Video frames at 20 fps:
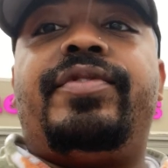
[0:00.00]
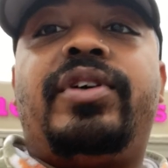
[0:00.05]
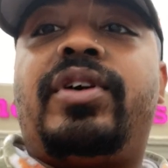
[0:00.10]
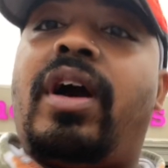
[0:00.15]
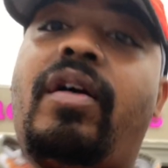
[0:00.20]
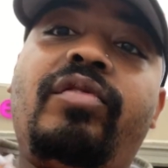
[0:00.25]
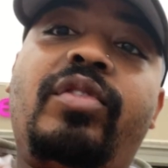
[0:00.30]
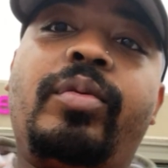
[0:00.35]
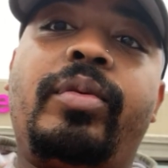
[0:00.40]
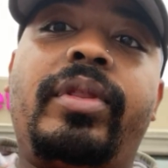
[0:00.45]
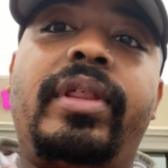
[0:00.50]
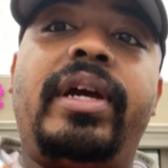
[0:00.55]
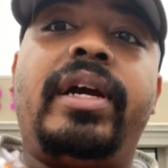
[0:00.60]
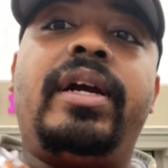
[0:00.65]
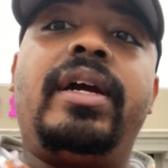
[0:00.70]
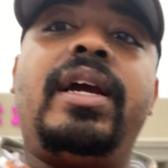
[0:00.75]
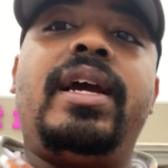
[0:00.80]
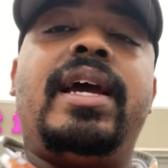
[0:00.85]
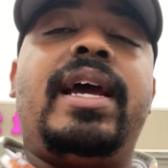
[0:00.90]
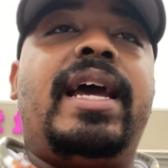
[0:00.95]
feel comfortable there
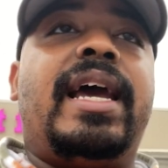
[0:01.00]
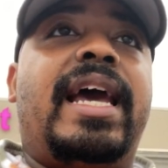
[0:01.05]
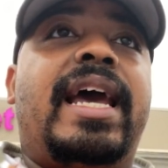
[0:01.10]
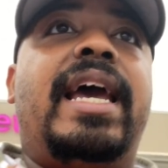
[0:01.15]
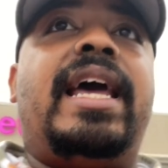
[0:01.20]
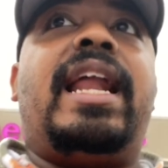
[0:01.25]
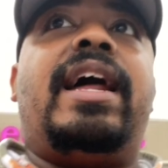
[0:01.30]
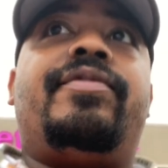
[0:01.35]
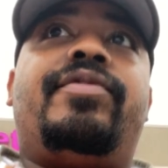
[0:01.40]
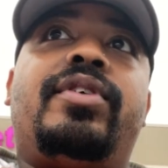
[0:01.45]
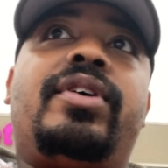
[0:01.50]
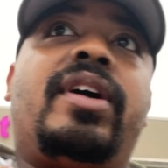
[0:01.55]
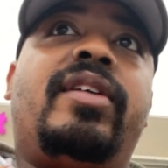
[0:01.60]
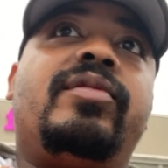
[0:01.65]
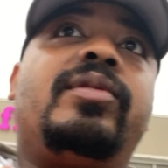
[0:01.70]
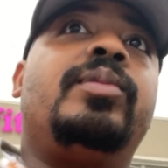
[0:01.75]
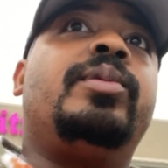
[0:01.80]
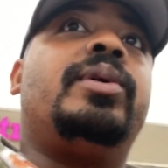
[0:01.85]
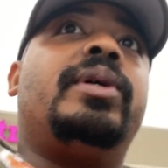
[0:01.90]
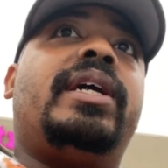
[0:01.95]
and I feel
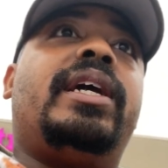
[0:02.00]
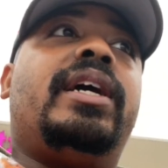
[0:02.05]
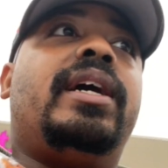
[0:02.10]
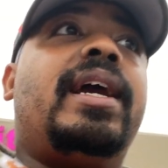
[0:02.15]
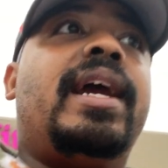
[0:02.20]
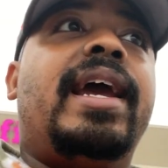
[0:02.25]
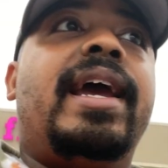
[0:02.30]
comfortable here.